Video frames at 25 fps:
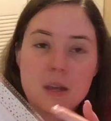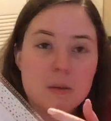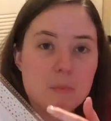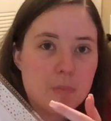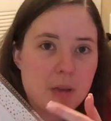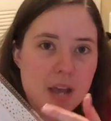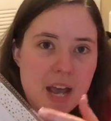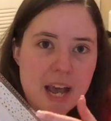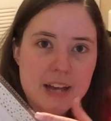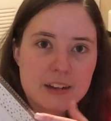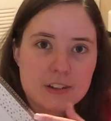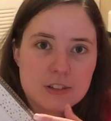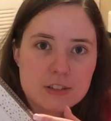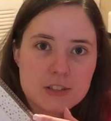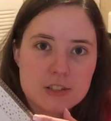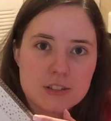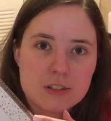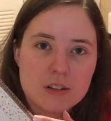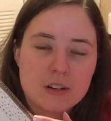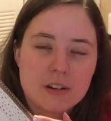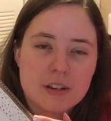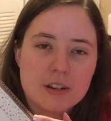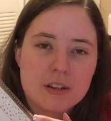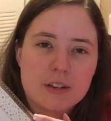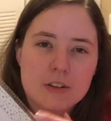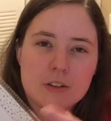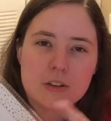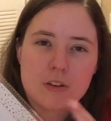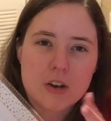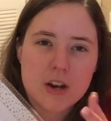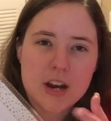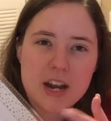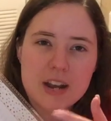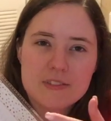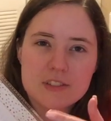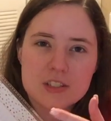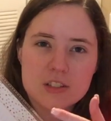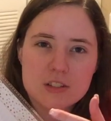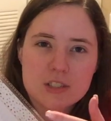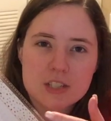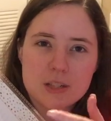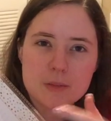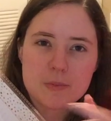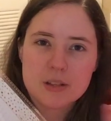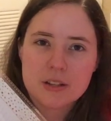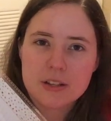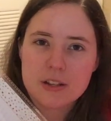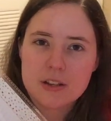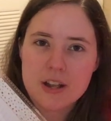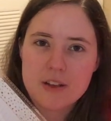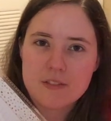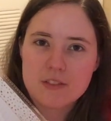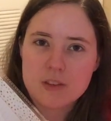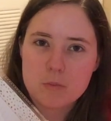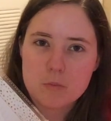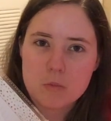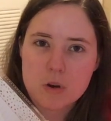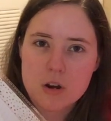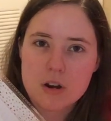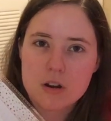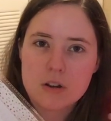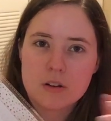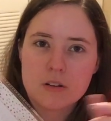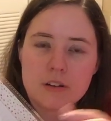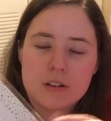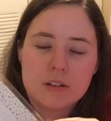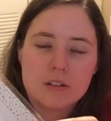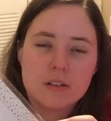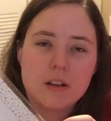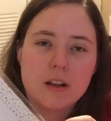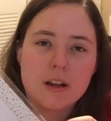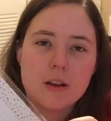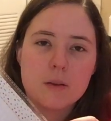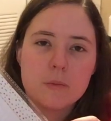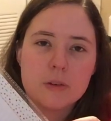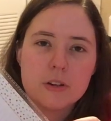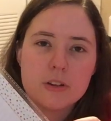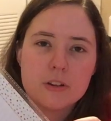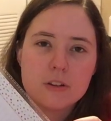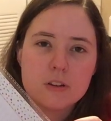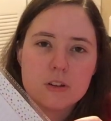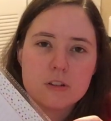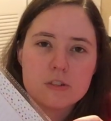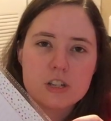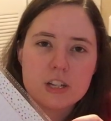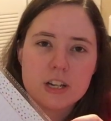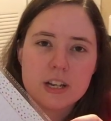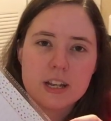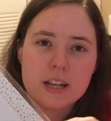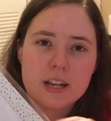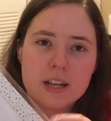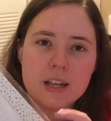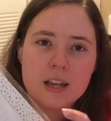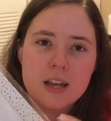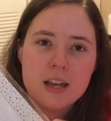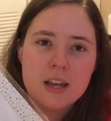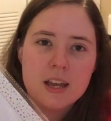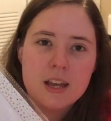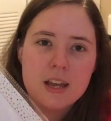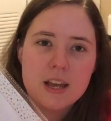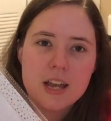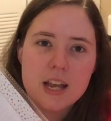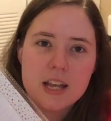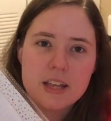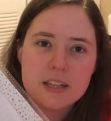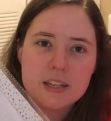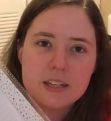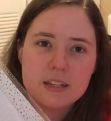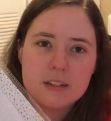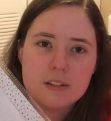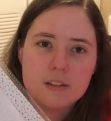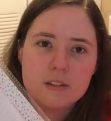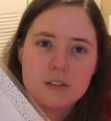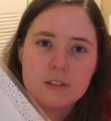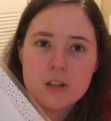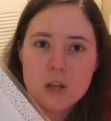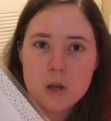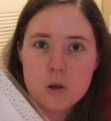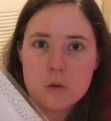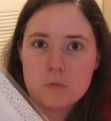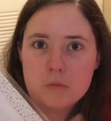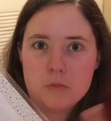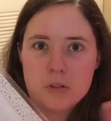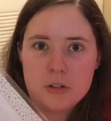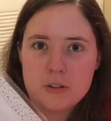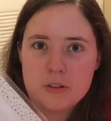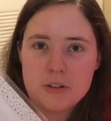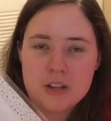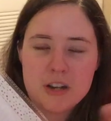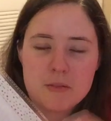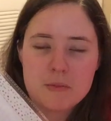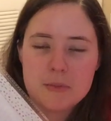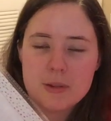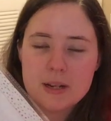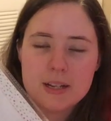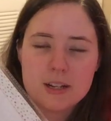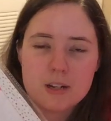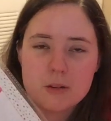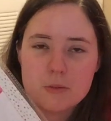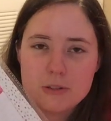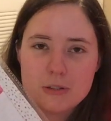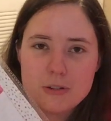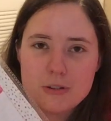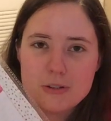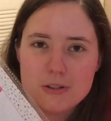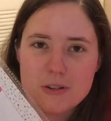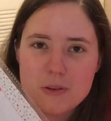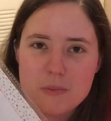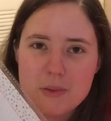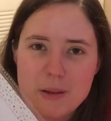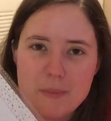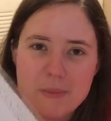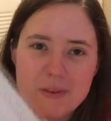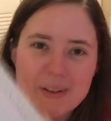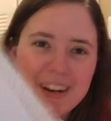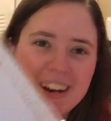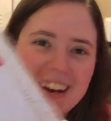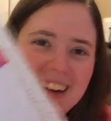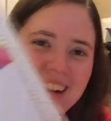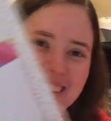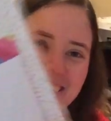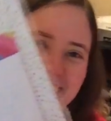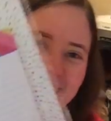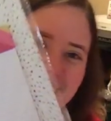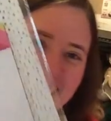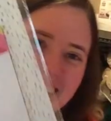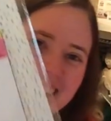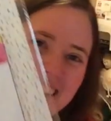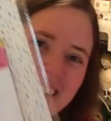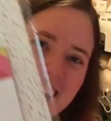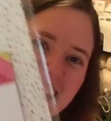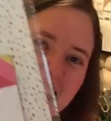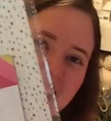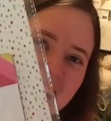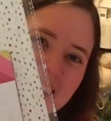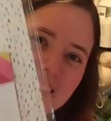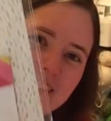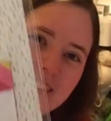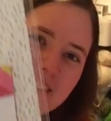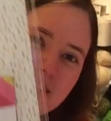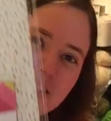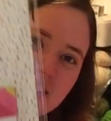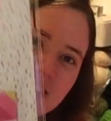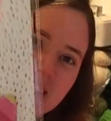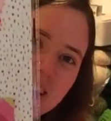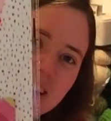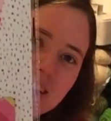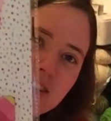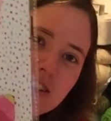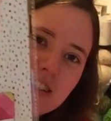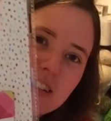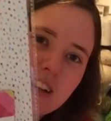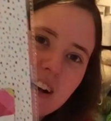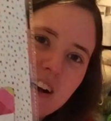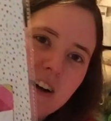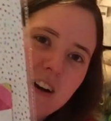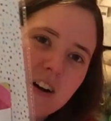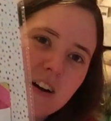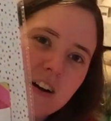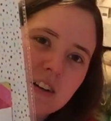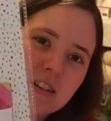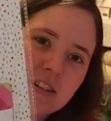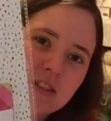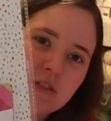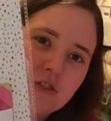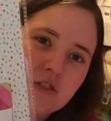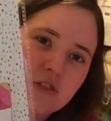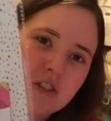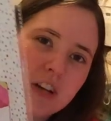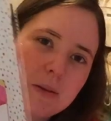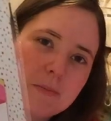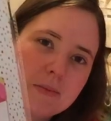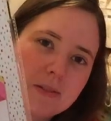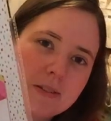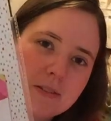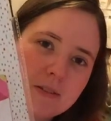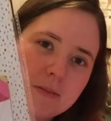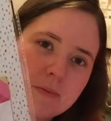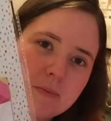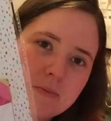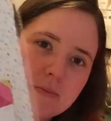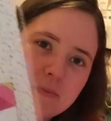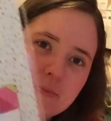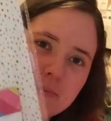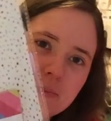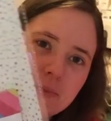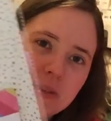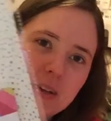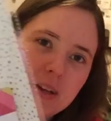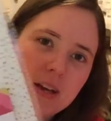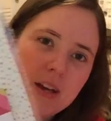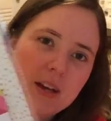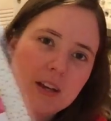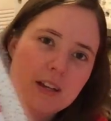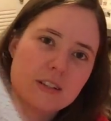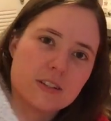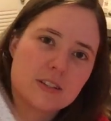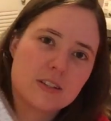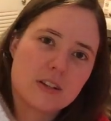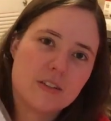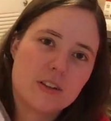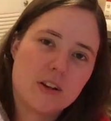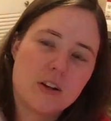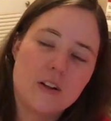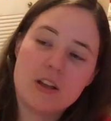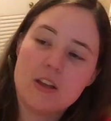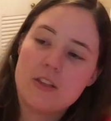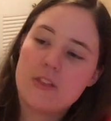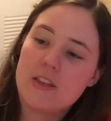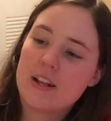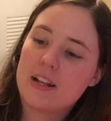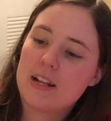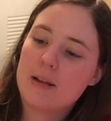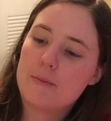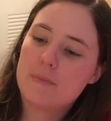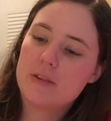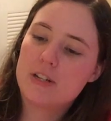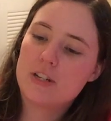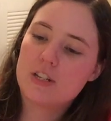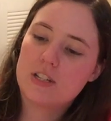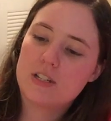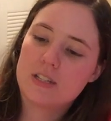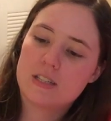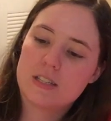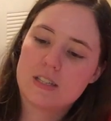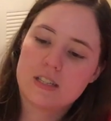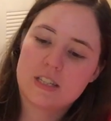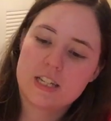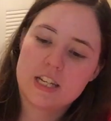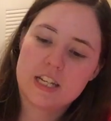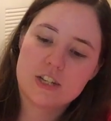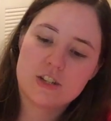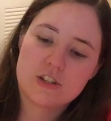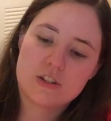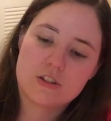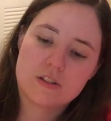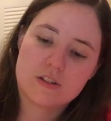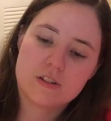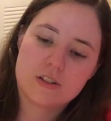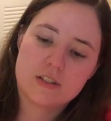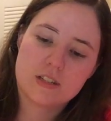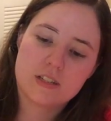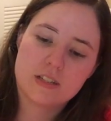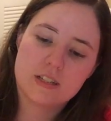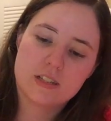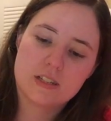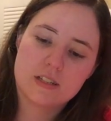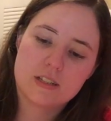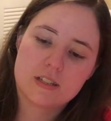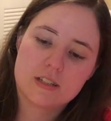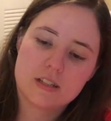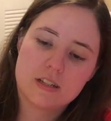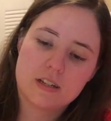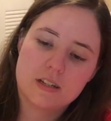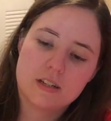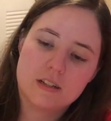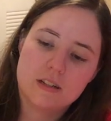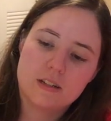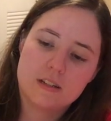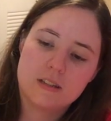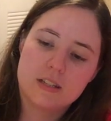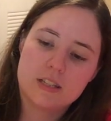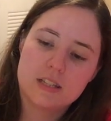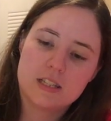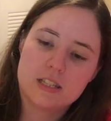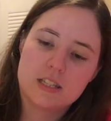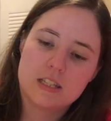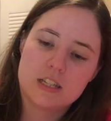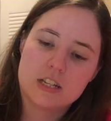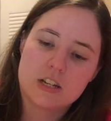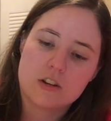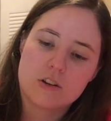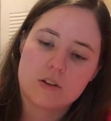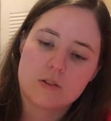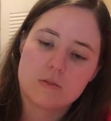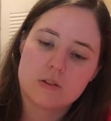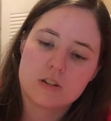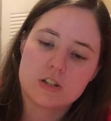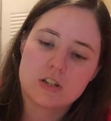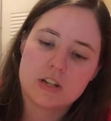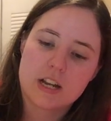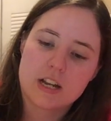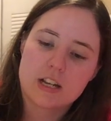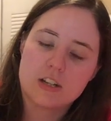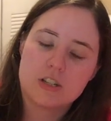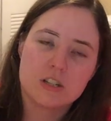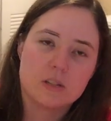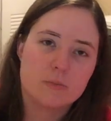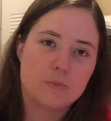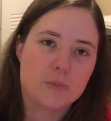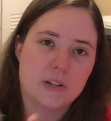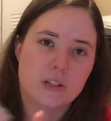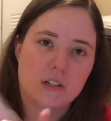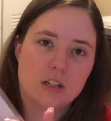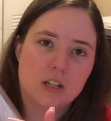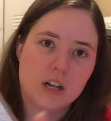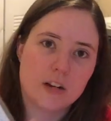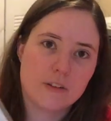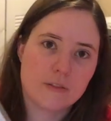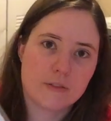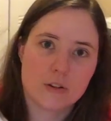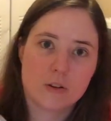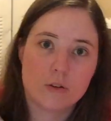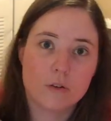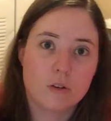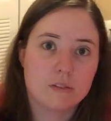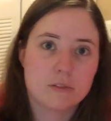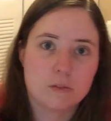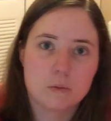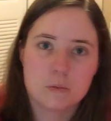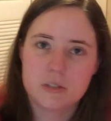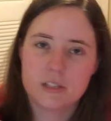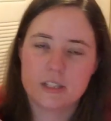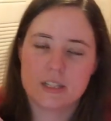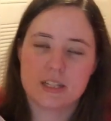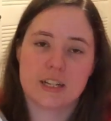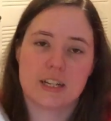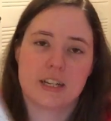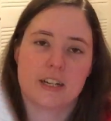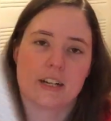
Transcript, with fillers: patterns on or graphs or something that you have to mark on a lot when you're crocheting. And then note, you know, everybody can always use note paper. And they just got hearts and stripes on them. So the only thing that mentions teachers is this sticker, which I could just peel off, or whoever wins it can